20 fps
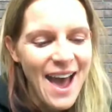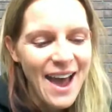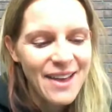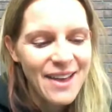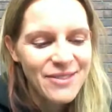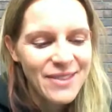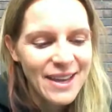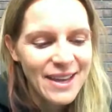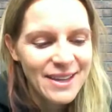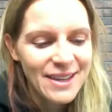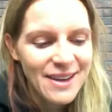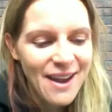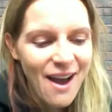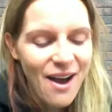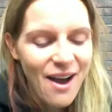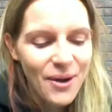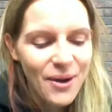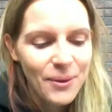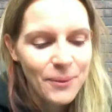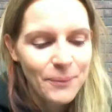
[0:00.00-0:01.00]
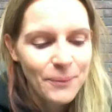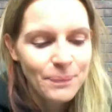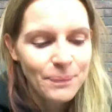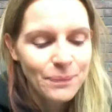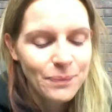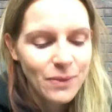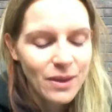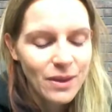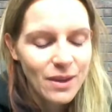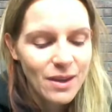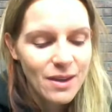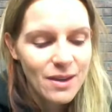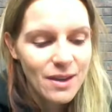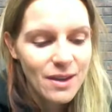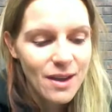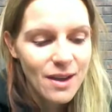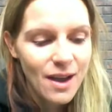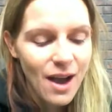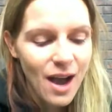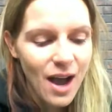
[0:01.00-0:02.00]
And then
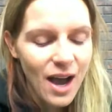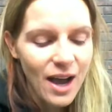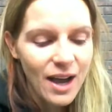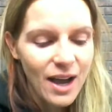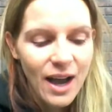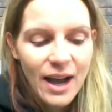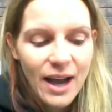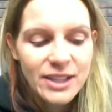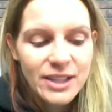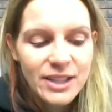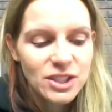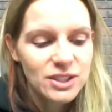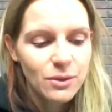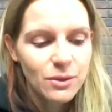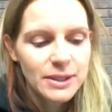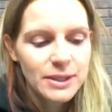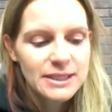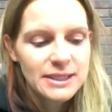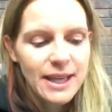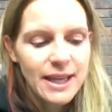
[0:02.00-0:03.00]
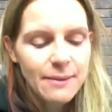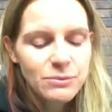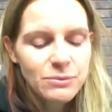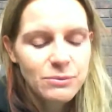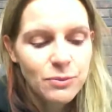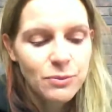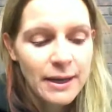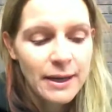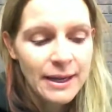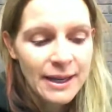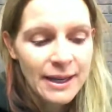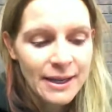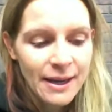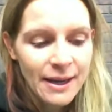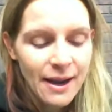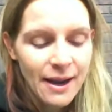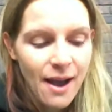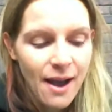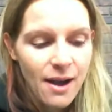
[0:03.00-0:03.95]
I just always kept running,